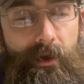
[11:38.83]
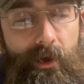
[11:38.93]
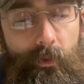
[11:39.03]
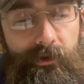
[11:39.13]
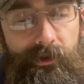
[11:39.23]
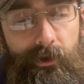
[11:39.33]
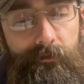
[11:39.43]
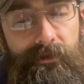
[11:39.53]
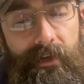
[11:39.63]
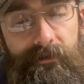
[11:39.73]
where
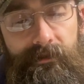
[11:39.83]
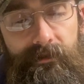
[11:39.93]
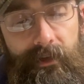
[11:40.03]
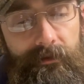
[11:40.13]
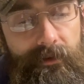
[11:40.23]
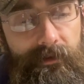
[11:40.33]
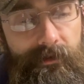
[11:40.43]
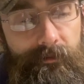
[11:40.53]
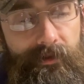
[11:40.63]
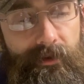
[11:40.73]
circumstances led to the
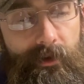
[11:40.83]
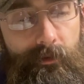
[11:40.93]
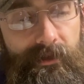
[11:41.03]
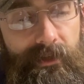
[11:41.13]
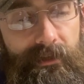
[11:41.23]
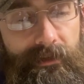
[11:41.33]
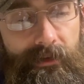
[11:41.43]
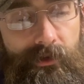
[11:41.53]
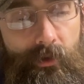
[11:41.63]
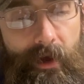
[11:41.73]
assumption that it was an
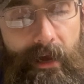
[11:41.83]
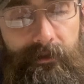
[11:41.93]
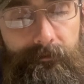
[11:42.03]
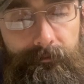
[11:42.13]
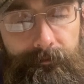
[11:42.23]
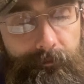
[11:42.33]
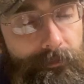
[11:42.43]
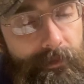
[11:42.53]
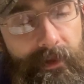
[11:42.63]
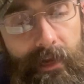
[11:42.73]
intentional act,
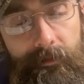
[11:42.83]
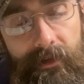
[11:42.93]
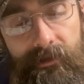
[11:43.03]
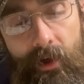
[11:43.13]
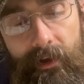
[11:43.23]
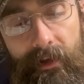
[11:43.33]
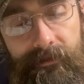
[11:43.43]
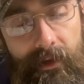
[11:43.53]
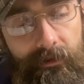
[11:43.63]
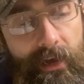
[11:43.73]
the enemy is not
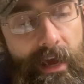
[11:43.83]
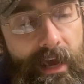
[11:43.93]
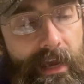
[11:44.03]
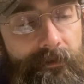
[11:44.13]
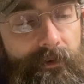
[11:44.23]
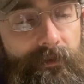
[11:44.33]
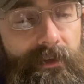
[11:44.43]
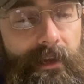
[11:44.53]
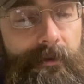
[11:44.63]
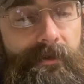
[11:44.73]
exiled, even if he
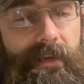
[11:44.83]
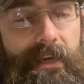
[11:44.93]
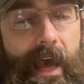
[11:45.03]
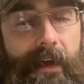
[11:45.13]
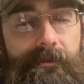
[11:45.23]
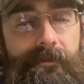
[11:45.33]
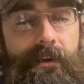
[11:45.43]
claims that he acted